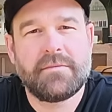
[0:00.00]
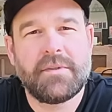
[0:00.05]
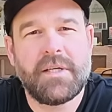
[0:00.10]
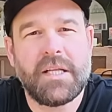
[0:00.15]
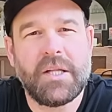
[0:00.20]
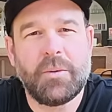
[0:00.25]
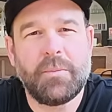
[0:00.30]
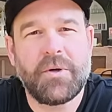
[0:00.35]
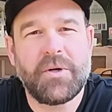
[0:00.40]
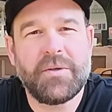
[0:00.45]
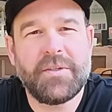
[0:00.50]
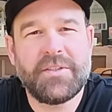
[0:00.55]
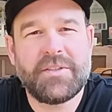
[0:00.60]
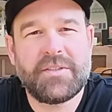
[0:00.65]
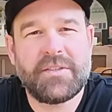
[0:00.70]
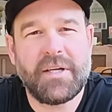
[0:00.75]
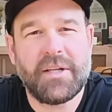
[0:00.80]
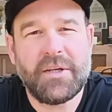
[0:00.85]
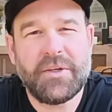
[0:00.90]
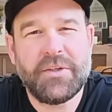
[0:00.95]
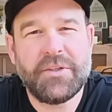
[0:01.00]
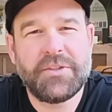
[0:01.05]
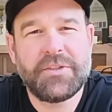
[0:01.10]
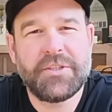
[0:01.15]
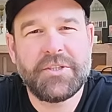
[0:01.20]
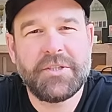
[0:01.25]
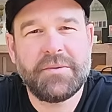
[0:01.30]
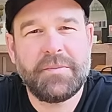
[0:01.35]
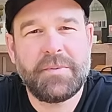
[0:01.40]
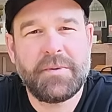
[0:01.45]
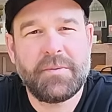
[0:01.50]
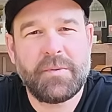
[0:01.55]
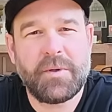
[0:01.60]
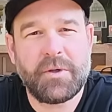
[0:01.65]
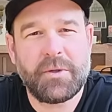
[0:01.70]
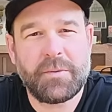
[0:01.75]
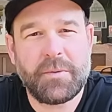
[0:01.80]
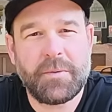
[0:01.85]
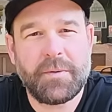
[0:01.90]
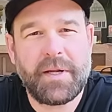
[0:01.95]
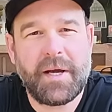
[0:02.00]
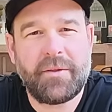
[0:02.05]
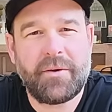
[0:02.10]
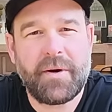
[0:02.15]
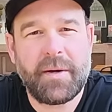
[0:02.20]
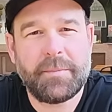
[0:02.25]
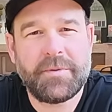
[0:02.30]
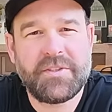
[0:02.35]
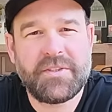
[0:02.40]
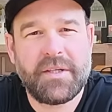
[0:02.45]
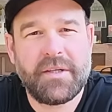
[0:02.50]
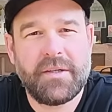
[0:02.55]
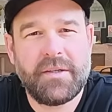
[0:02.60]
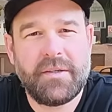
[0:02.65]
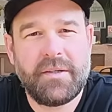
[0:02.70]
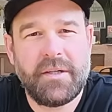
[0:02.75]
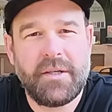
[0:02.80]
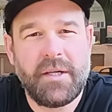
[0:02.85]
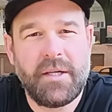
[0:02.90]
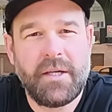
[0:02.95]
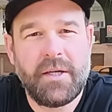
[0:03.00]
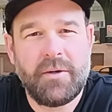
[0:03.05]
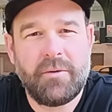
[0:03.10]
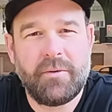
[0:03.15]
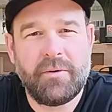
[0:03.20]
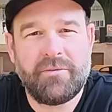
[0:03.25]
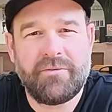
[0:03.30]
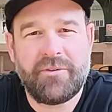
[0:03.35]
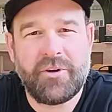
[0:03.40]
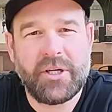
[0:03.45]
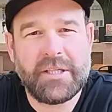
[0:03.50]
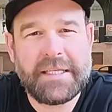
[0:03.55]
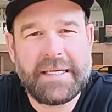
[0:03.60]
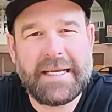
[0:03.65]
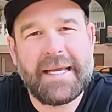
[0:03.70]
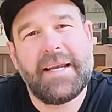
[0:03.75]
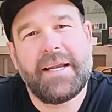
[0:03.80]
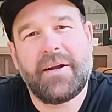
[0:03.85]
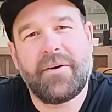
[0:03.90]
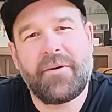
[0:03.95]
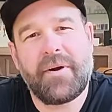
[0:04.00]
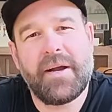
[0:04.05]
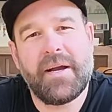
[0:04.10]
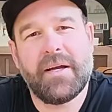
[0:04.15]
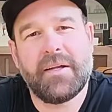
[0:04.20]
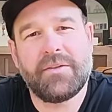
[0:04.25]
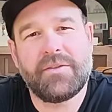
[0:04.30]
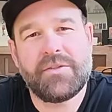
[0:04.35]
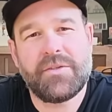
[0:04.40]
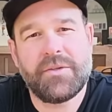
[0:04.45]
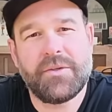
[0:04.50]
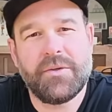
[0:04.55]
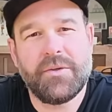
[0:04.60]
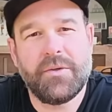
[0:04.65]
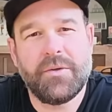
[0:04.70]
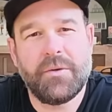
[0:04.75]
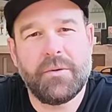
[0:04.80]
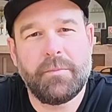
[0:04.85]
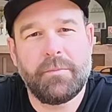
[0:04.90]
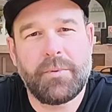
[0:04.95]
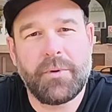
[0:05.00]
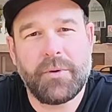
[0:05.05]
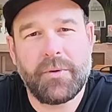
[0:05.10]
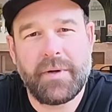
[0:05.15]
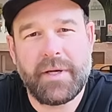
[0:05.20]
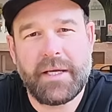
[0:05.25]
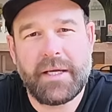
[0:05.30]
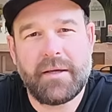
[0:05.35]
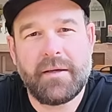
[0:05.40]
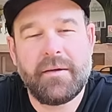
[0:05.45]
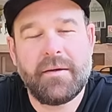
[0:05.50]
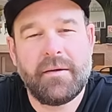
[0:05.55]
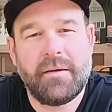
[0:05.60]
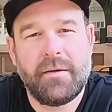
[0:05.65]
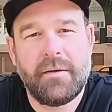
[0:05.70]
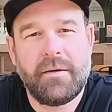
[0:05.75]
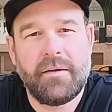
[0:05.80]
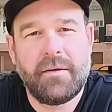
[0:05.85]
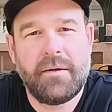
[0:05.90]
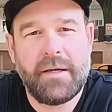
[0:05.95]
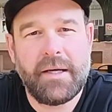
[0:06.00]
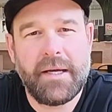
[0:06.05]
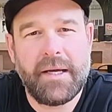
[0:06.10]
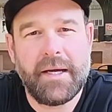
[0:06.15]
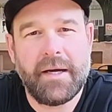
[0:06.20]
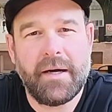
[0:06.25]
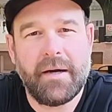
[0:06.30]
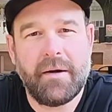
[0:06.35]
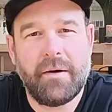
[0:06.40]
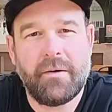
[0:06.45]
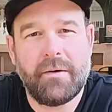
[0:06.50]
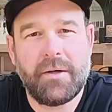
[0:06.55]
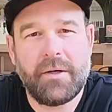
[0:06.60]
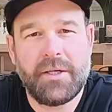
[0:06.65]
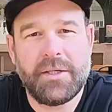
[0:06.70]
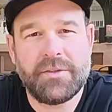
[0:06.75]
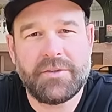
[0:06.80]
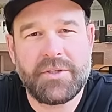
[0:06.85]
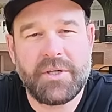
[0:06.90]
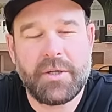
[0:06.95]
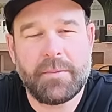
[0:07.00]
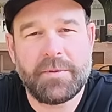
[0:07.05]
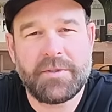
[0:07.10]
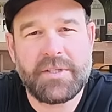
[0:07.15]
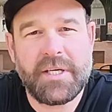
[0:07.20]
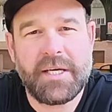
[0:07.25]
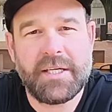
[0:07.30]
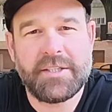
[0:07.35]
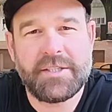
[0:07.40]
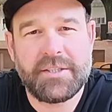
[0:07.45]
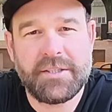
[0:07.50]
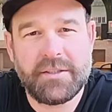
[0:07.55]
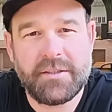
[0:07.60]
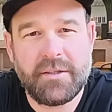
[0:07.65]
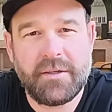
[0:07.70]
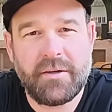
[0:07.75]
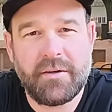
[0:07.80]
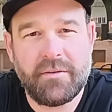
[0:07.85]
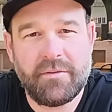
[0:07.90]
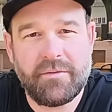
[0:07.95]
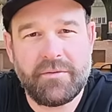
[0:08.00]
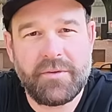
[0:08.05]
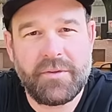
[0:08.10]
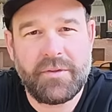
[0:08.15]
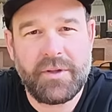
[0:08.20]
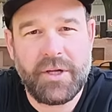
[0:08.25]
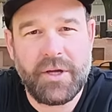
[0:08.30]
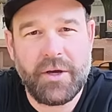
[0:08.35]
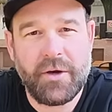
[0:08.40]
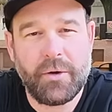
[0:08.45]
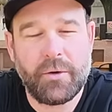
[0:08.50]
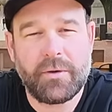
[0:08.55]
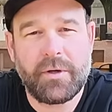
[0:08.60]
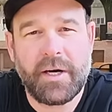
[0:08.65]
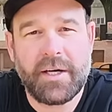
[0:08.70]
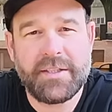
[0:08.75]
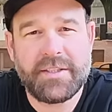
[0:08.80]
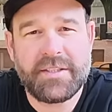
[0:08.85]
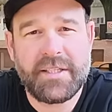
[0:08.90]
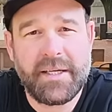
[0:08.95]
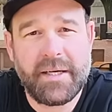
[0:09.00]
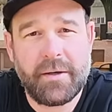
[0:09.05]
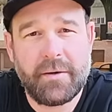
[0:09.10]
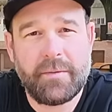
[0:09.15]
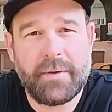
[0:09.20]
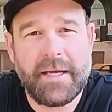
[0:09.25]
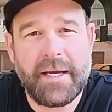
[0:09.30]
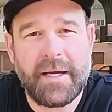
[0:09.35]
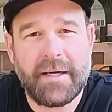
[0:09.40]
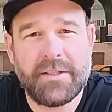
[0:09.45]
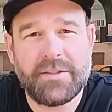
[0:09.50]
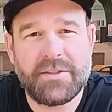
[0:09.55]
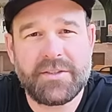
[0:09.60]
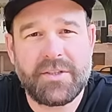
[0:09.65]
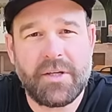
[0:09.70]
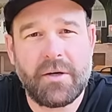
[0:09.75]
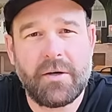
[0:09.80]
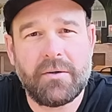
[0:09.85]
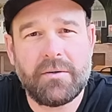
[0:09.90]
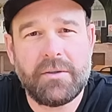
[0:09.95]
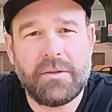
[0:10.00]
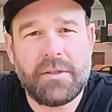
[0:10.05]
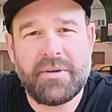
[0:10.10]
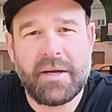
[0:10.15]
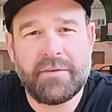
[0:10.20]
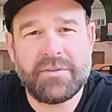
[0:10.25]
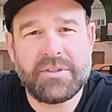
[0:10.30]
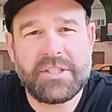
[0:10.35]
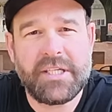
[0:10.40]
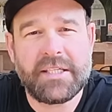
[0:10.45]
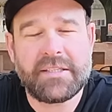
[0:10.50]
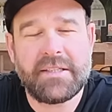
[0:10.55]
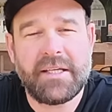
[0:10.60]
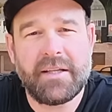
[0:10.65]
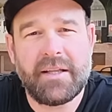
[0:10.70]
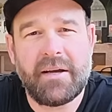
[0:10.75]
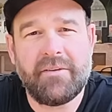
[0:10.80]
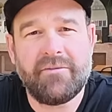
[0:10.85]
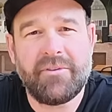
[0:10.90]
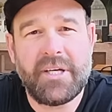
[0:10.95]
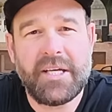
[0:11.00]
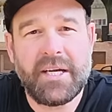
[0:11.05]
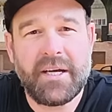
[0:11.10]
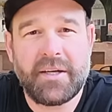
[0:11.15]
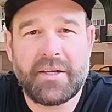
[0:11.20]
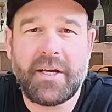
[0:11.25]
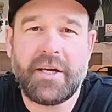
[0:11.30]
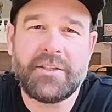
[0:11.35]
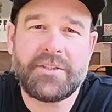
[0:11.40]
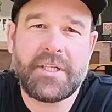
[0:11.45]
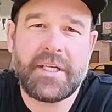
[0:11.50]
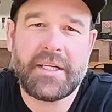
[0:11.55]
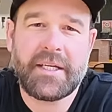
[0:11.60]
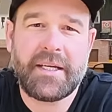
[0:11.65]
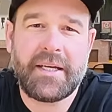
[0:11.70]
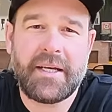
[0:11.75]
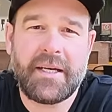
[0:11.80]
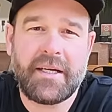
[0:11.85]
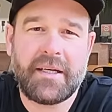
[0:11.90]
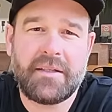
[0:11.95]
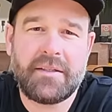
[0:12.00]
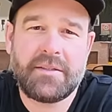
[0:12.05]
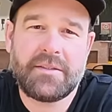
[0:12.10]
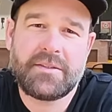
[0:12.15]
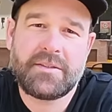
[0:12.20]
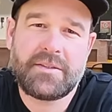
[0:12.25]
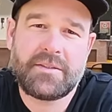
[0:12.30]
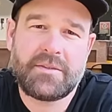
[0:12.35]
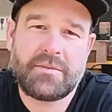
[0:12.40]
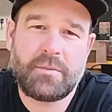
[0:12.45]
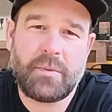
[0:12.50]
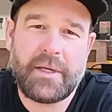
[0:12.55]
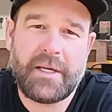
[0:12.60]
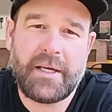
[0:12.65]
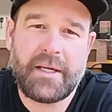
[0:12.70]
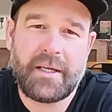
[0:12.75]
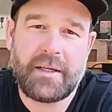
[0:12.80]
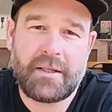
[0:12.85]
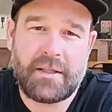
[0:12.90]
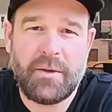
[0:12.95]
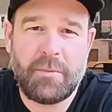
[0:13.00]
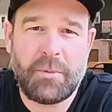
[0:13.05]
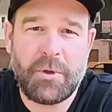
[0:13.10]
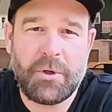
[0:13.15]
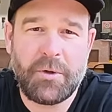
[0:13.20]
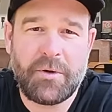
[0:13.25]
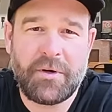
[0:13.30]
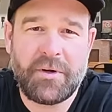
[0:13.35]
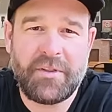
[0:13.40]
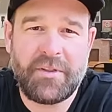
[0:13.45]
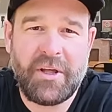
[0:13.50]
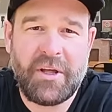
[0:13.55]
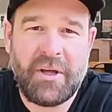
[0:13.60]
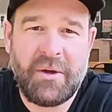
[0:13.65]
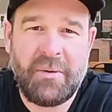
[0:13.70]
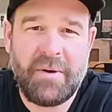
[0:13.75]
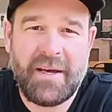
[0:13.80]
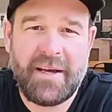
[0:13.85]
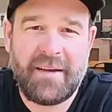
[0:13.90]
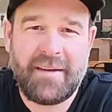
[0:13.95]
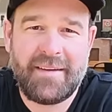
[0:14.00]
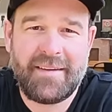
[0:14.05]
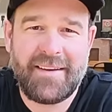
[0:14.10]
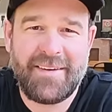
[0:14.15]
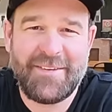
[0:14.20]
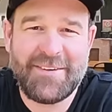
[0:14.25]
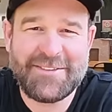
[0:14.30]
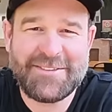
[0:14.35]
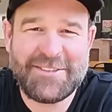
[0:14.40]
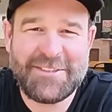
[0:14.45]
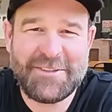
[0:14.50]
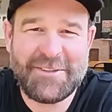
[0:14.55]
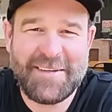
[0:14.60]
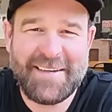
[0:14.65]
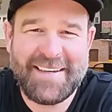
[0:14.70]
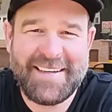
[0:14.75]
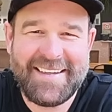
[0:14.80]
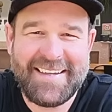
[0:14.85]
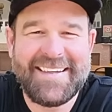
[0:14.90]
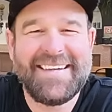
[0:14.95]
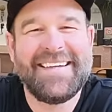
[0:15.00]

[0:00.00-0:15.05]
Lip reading: Hello brewers, hello YouTube, welcome to another episode. We're finally getting around to brewing our interpretation of the Earl Grey Sour we had in Seoul. If you haven't checked out that video, go check it out. It's where the brewer and the hua go on tour.